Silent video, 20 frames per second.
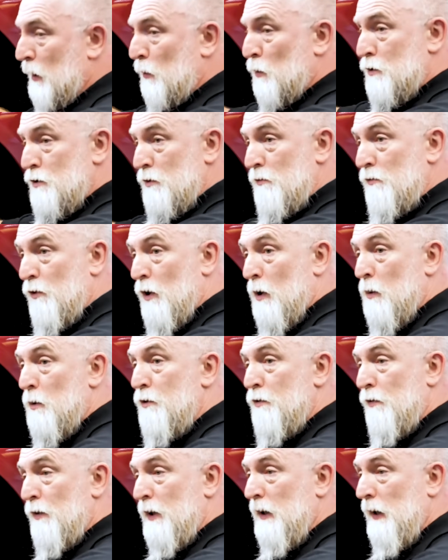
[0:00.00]
backwards and
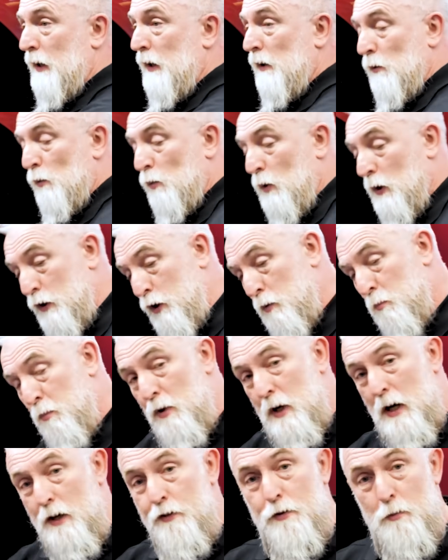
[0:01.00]
forwards freely. When you
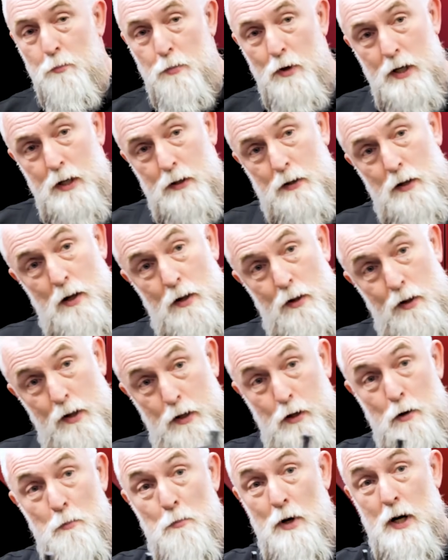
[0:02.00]
press the brake,
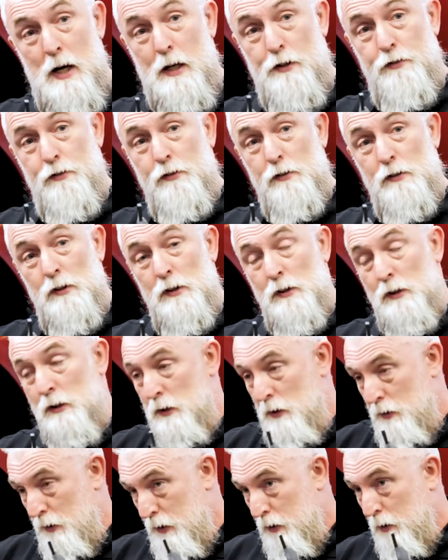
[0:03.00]
they compress.
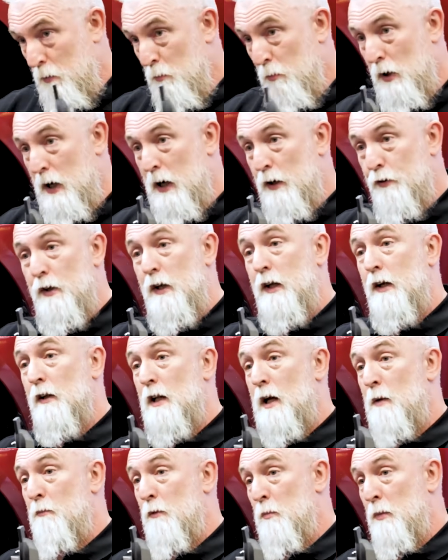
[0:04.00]
They compress and they
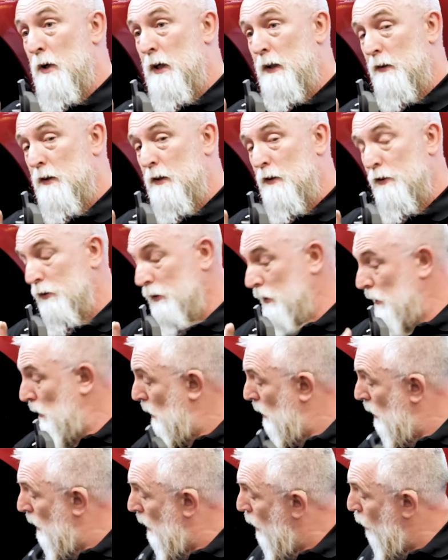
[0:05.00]
clamp the brake disc.
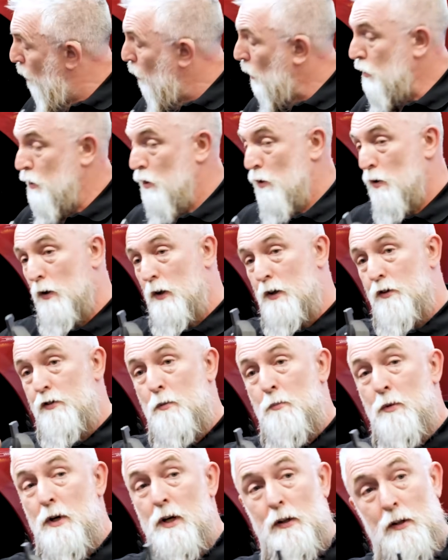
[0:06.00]
When you
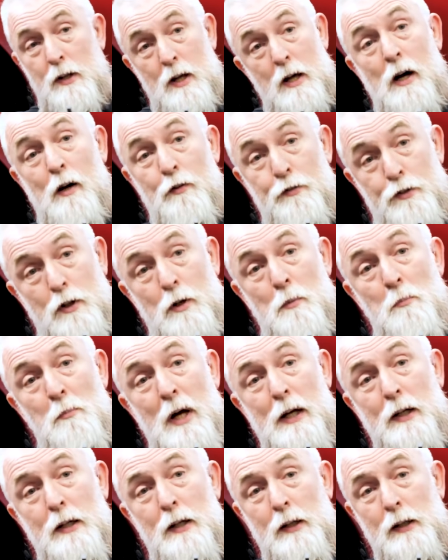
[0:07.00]
release the brake, they have to come
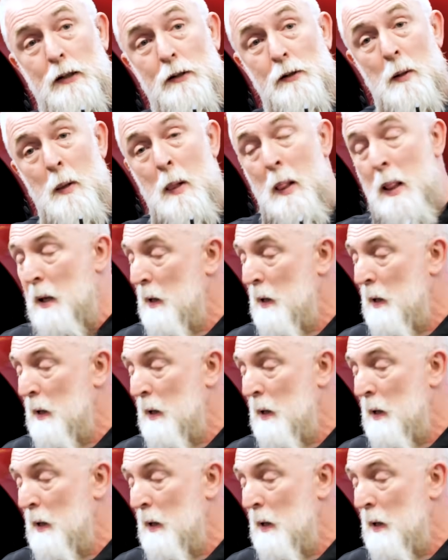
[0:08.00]
back again.